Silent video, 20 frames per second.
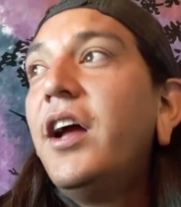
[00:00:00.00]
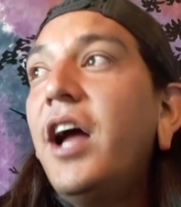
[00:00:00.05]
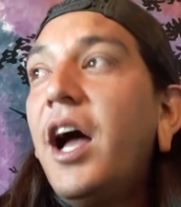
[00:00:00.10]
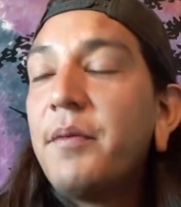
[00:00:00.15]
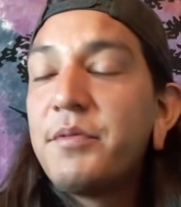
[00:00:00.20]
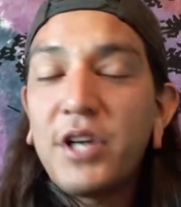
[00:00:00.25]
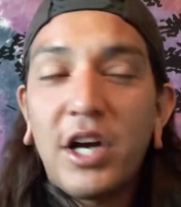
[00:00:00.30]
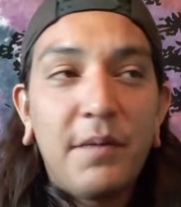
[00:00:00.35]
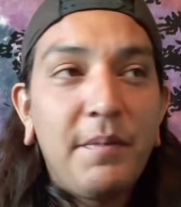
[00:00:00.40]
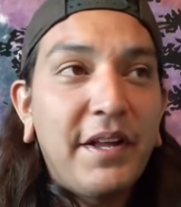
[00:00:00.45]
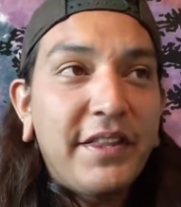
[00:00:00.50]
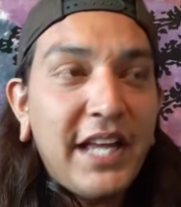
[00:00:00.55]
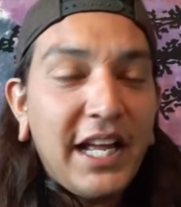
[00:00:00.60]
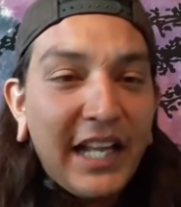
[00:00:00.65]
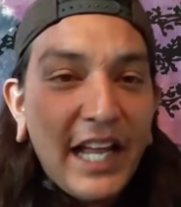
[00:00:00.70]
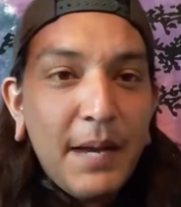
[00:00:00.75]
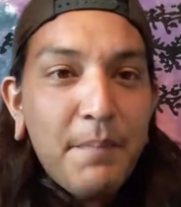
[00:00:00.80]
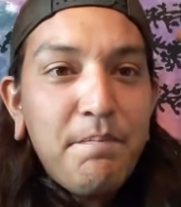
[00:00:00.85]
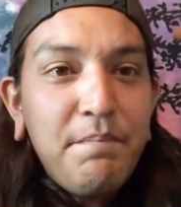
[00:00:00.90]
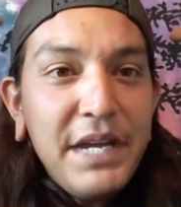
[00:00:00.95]
I'm talking about that
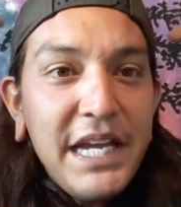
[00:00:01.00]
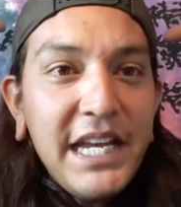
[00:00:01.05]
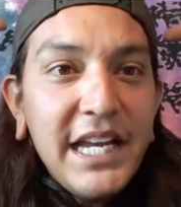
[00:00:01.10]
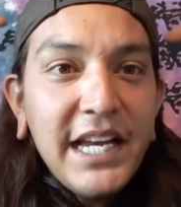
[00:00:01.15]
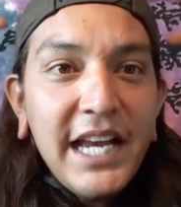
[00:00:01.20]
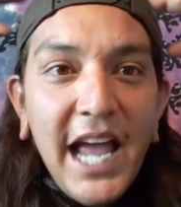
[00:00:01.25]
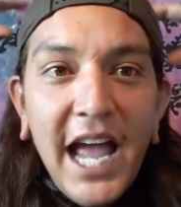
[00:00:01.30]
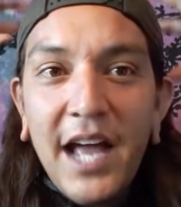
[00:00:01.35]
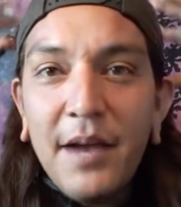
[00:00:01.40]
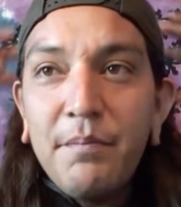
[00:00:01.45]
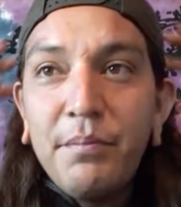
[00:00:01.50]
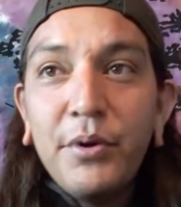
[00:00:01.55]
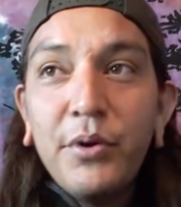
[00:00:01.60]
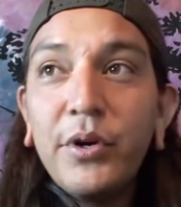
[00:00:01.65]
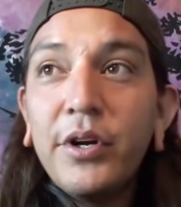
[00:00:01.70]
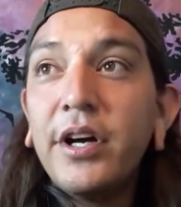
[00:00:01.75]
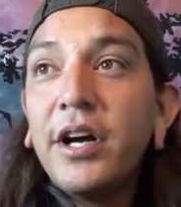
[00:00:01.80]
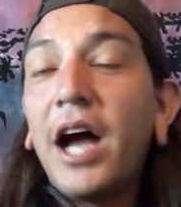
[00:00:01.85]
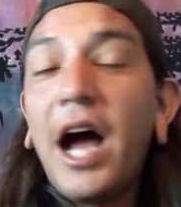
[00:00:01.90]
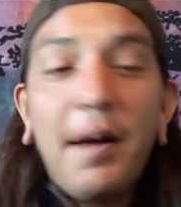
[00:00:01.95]
like beaded head
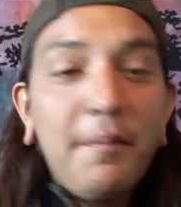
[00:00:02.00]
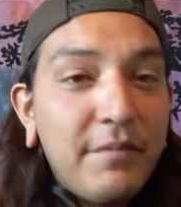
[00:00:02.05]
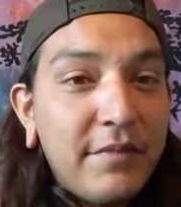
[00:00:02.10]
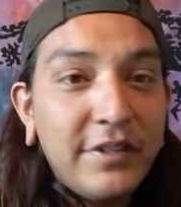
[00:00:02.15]
Buddha.